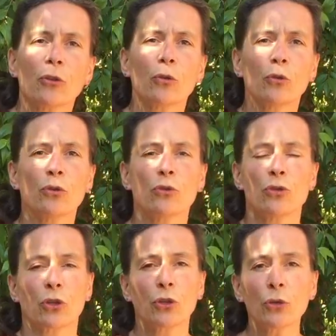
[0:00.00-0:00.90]
you could
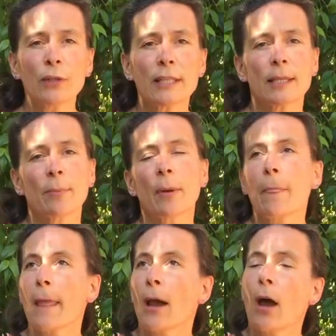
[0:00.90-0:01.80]
use a Q-tip
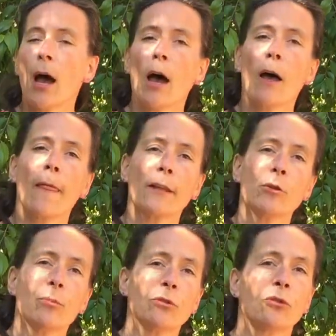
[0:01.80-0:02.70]
that
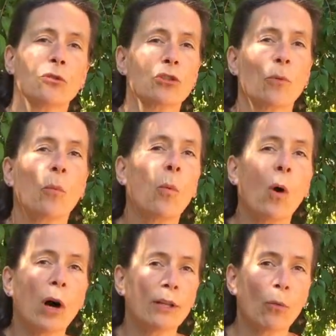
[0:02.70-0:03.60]
you put, some
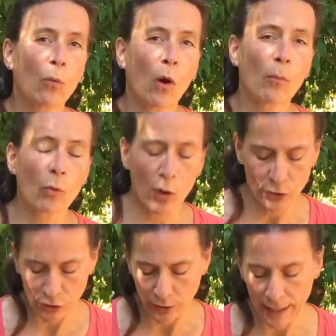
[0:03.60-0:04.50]
warm
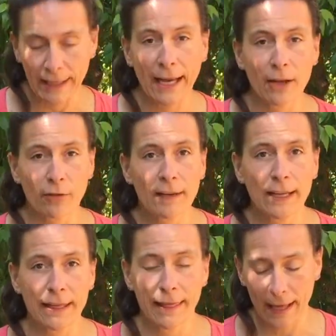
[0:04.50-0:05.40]
water and kind of clean